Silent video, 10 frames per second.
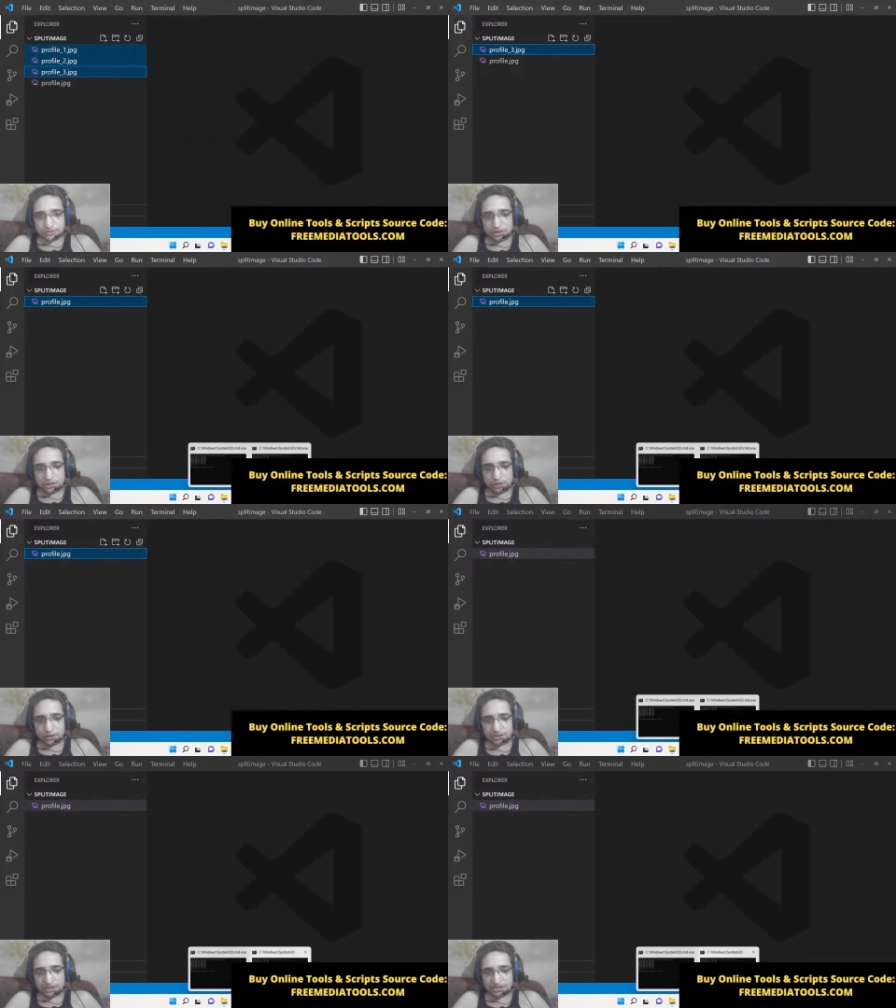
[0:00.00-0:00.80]
You
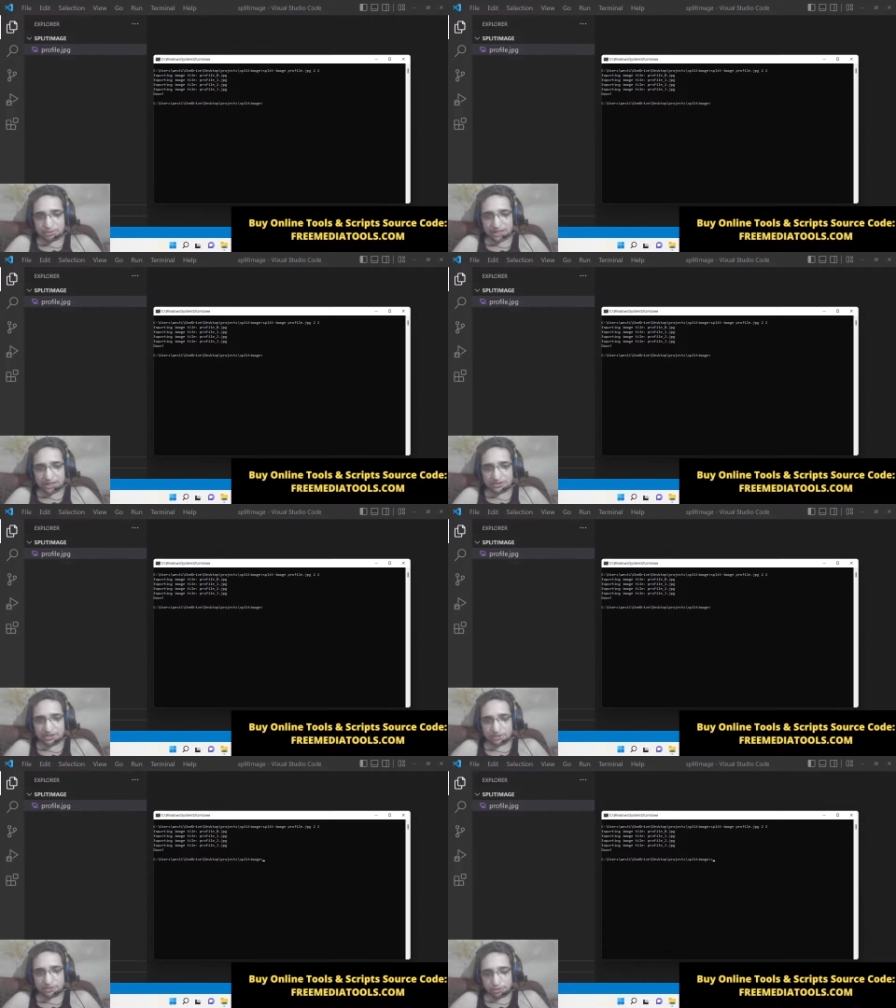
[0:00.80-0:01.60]
can customize
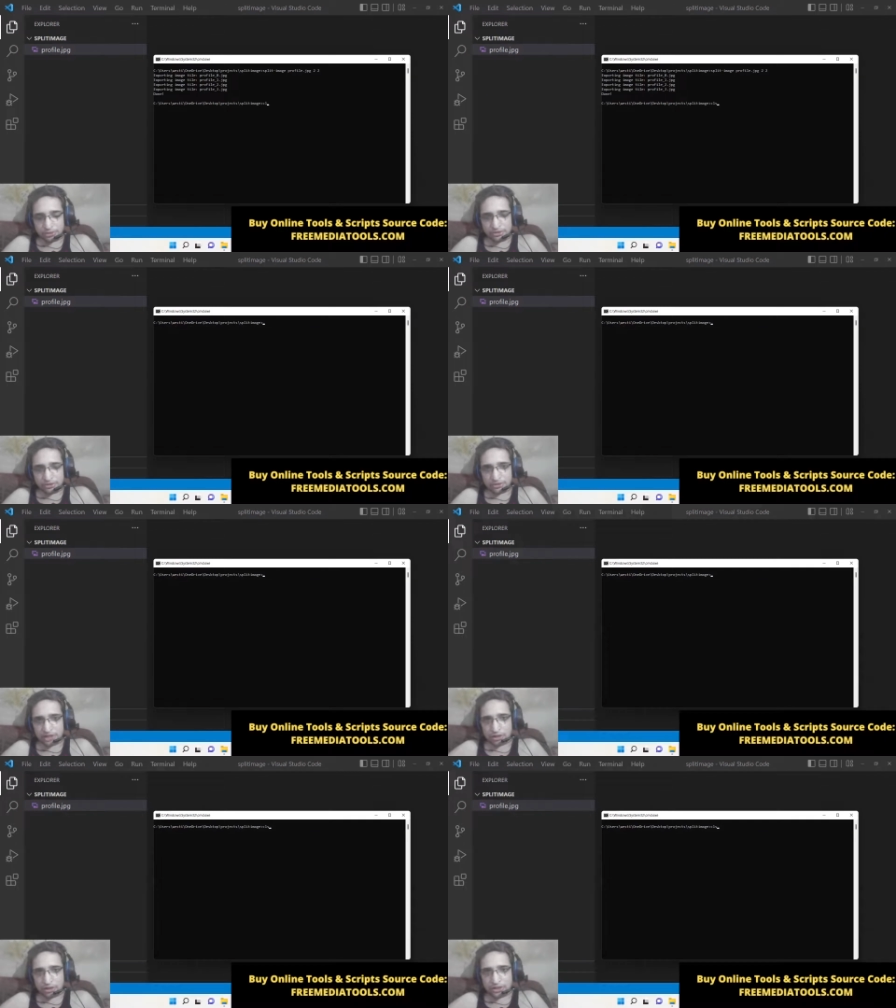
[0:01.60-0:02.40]
these options
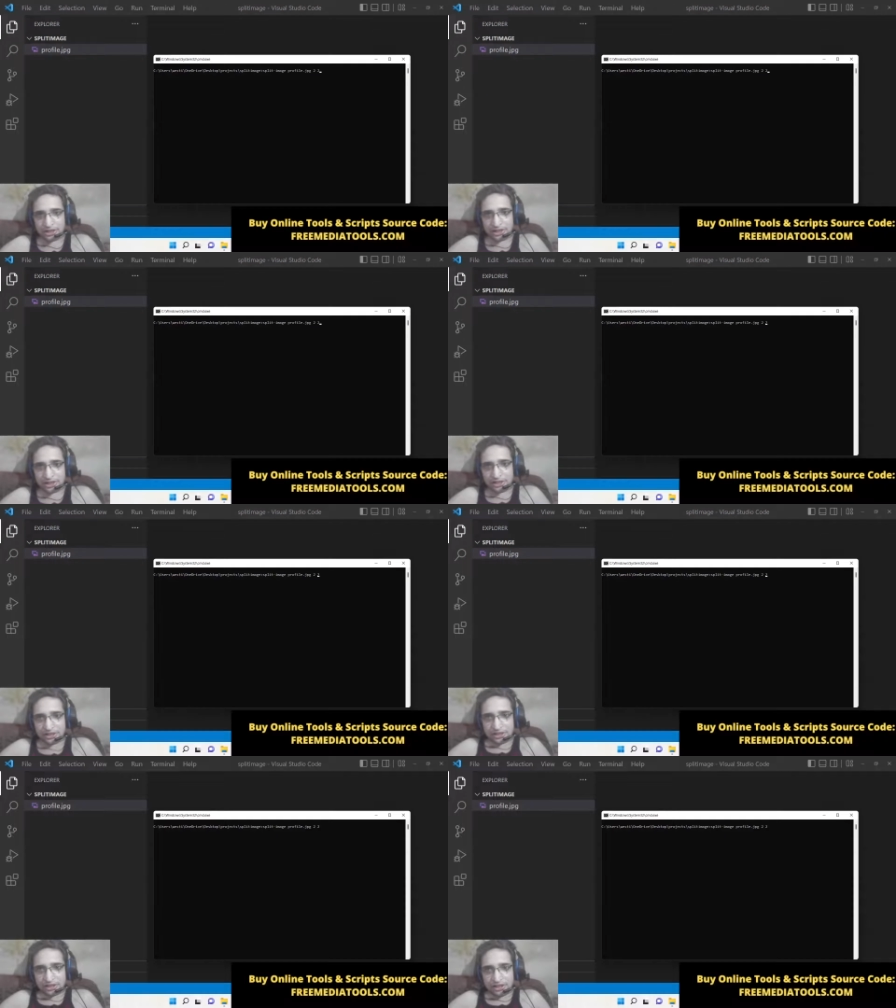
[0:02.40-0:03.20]
accordingly.
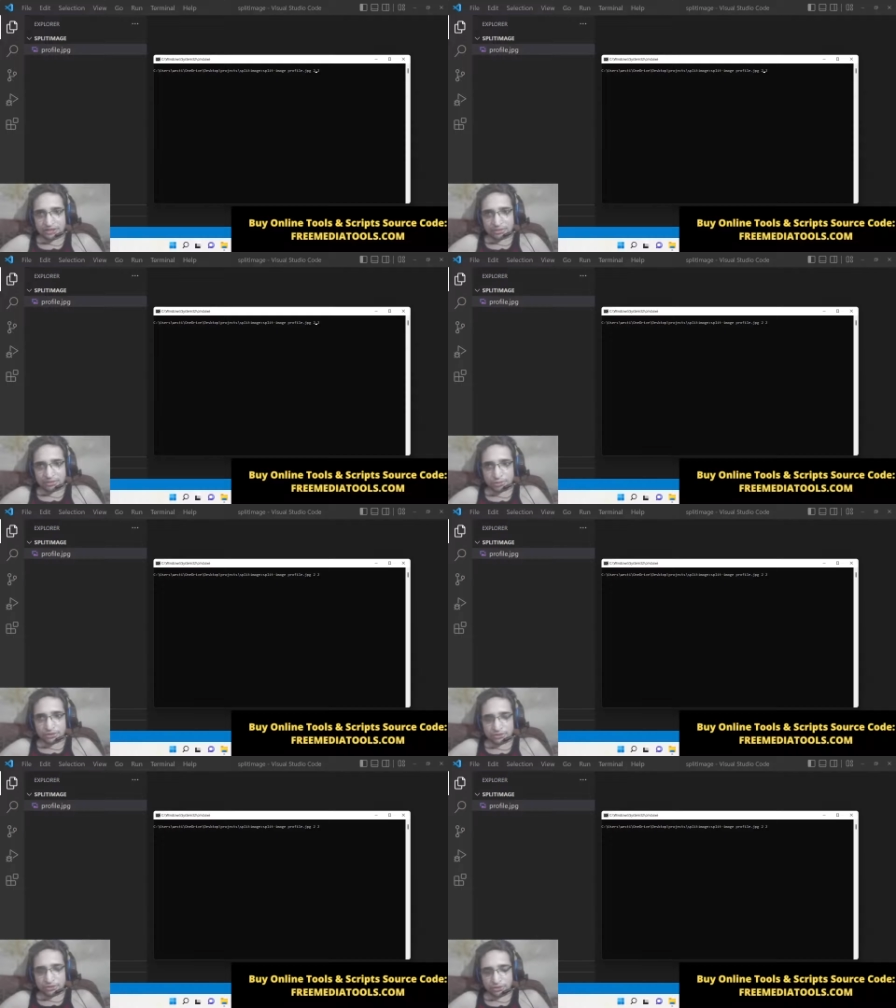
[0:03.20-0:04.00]
Let's
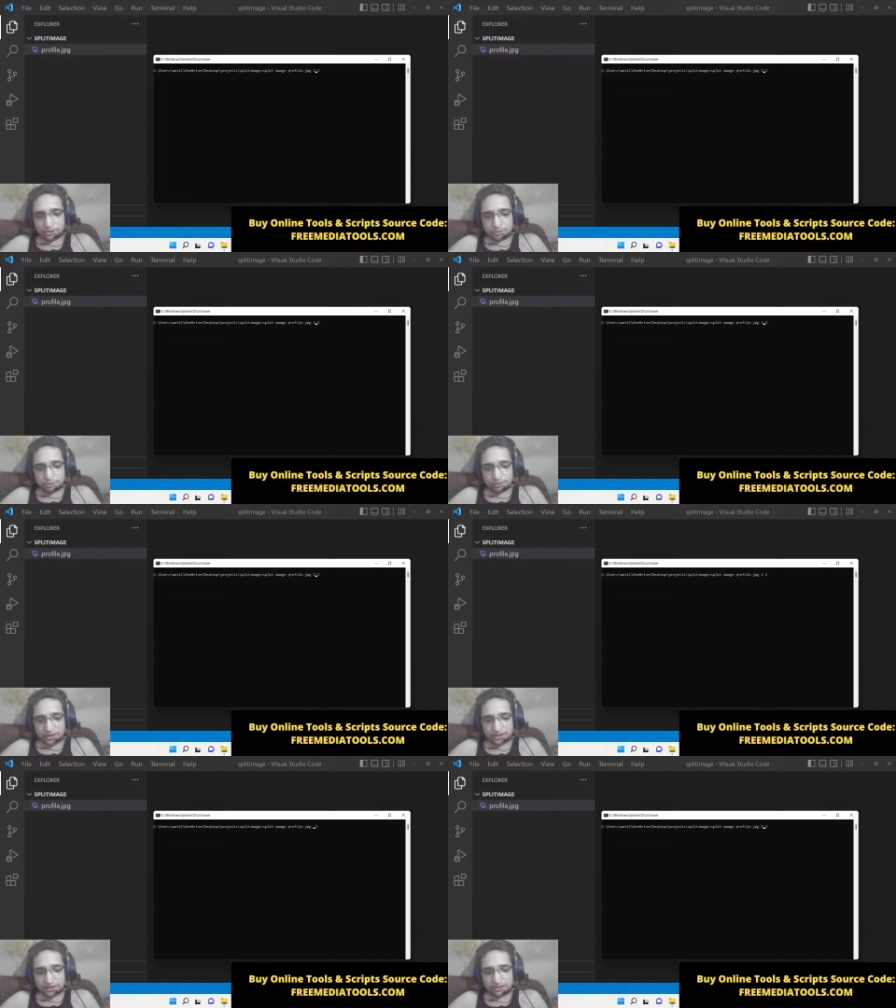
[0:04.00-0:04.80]
suppose you want to
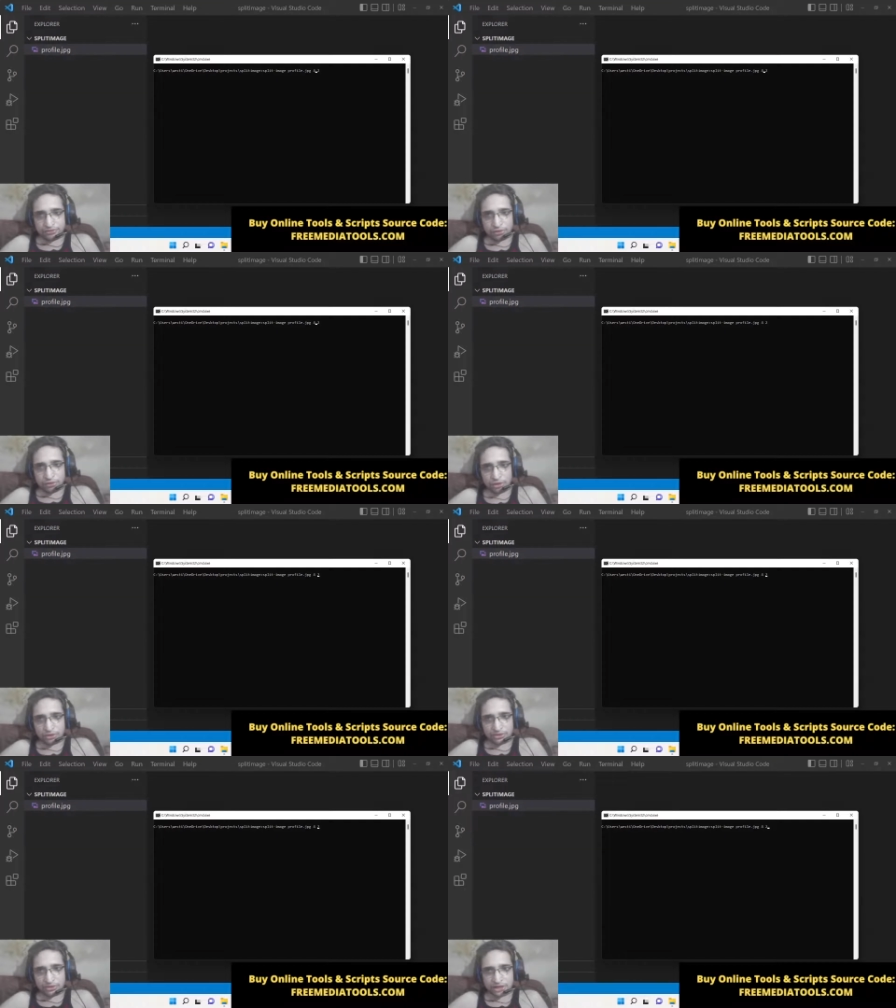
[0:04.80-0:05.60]
provide 4
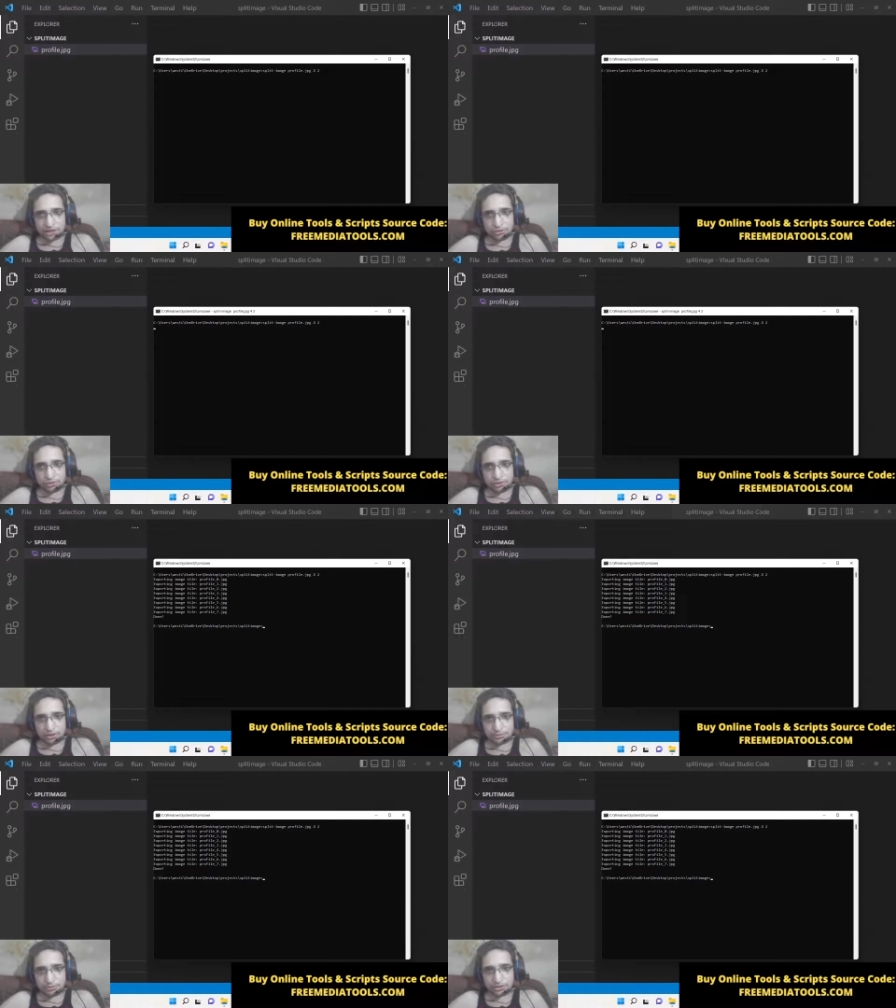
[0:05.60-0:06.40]
rows and 2
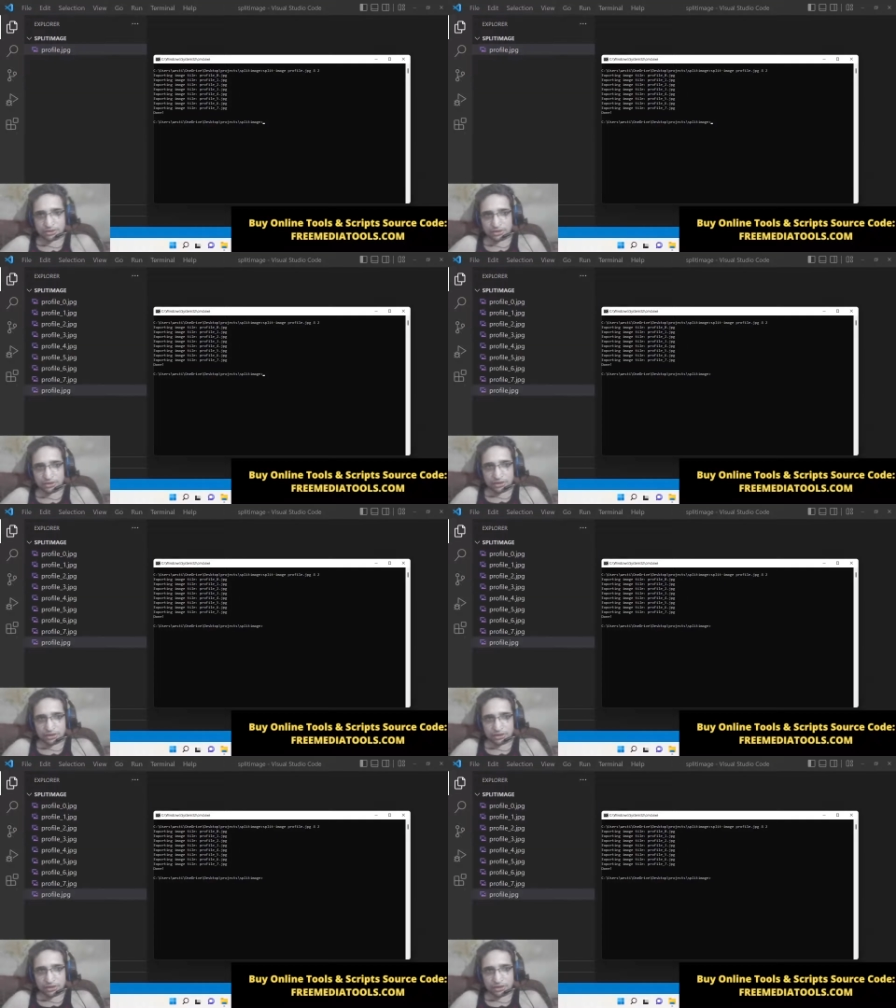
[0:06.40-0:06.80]
columns.